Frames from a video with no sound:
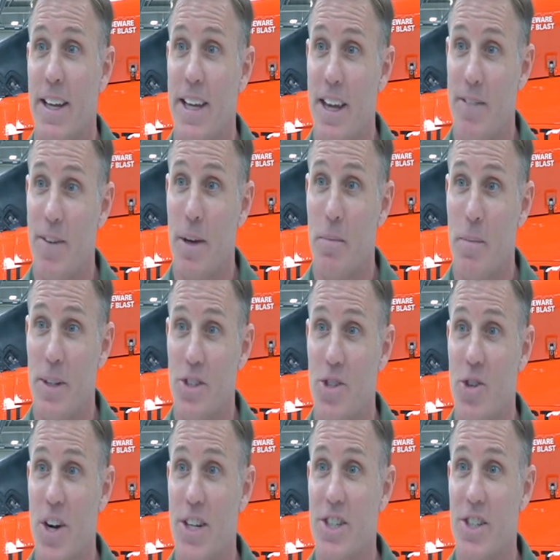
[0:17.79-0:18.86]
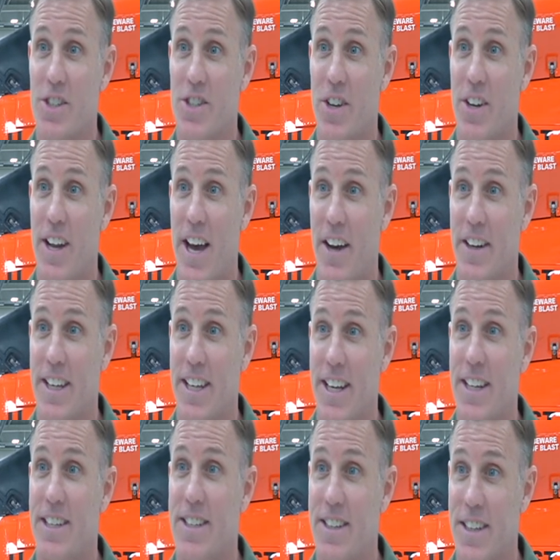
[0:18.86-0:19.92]
give him instructions on how to
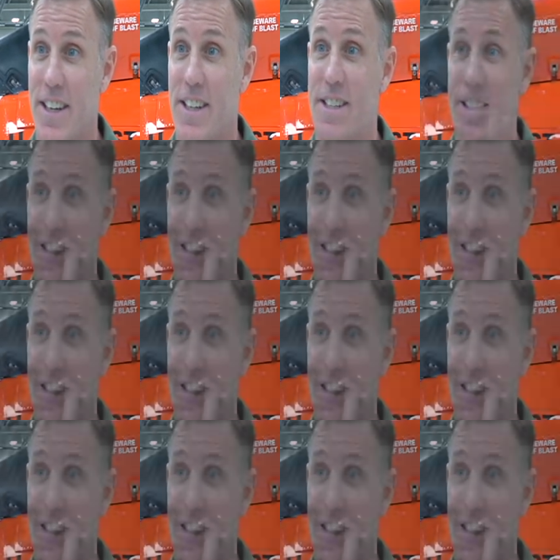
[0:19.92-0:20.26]
get into